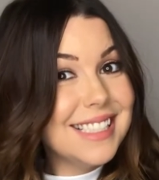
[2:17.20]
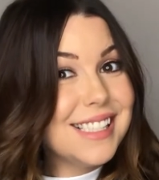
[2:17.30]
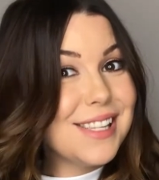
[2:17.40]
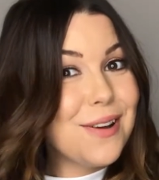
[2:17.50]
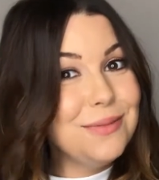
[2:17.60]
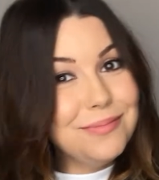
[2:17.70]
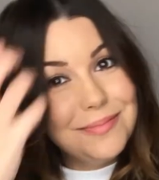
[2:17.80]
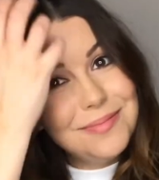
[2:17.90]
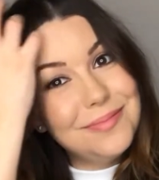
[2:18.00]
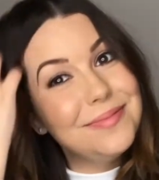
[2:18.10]
So,
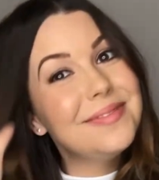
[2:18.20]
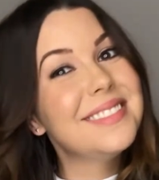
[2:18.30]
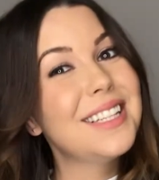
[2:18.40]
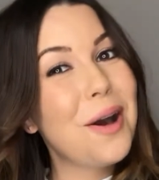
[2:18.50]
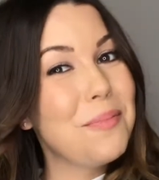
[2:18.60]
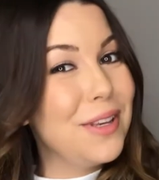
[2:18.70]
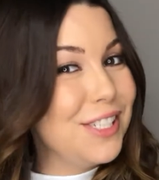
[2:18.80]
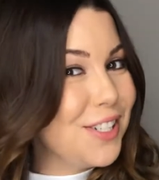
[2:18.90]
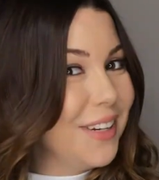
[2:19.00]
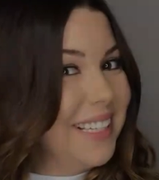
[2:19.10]
hope you enjoy.